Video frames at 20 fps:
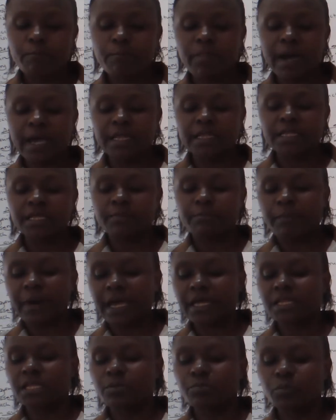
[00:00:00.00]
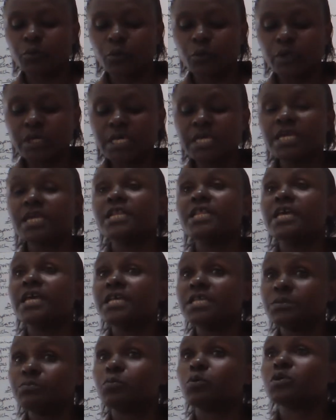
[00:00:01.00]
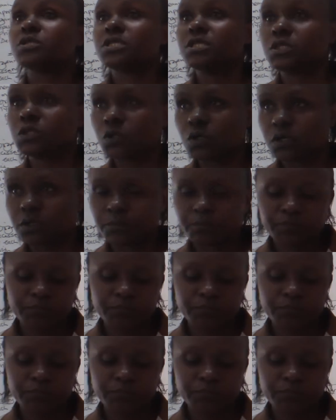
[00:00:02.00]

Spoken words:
by the employee in each position.